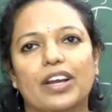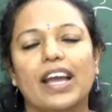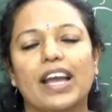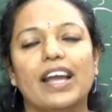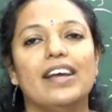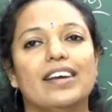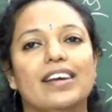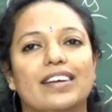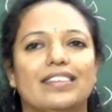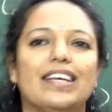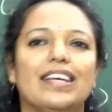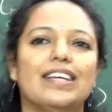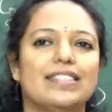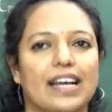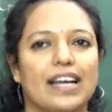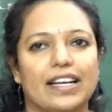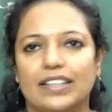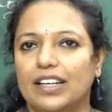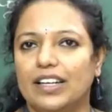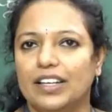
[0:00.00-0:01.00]
Okay,
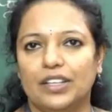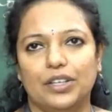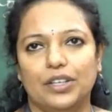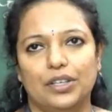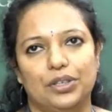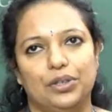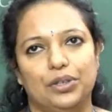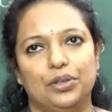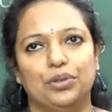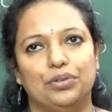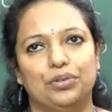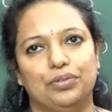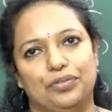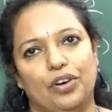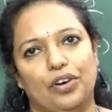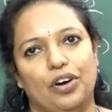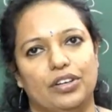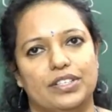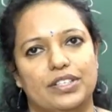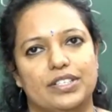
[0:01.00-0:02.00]
these are the two
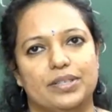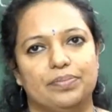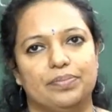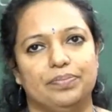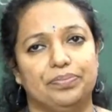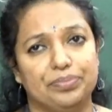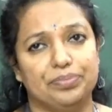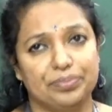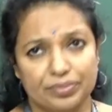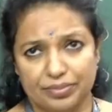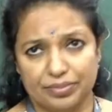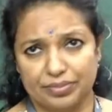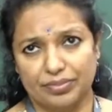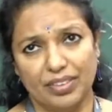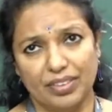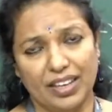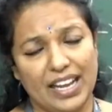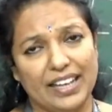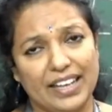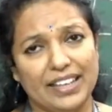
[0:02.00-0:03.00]
forms.
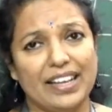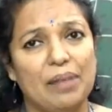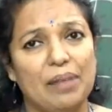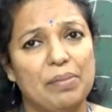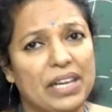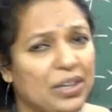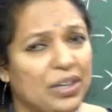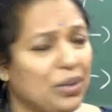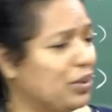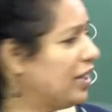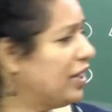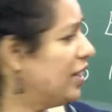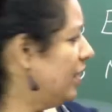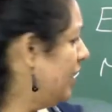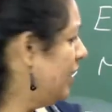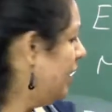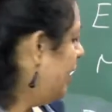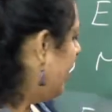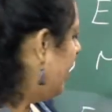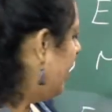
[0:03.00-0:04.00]
And coming to the